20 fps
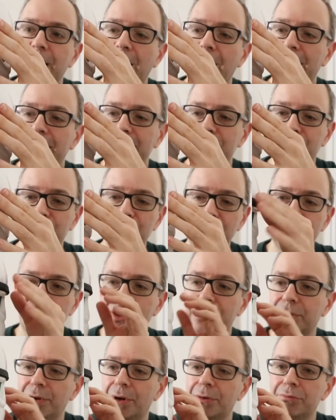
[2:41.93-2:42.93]
And it's just
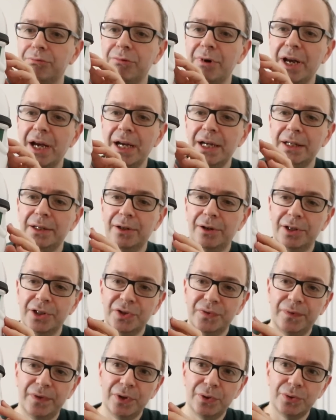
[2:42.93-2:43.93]
a, a really
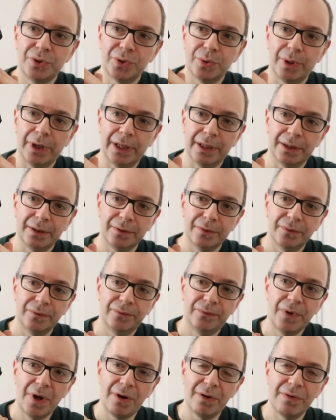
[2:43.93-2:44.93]
nice feel to it.
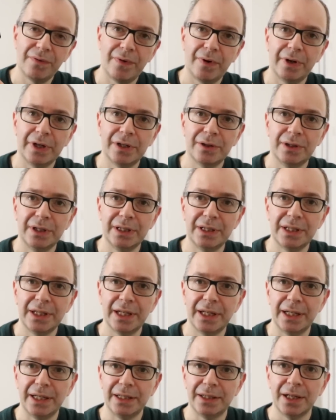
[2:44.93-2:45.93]
Very, very good
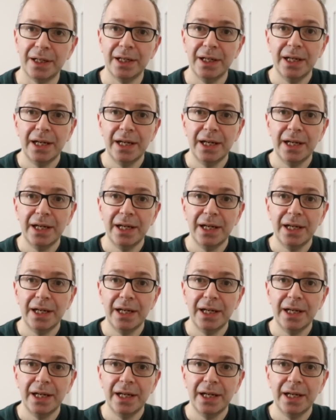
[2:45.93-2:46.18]
indeed.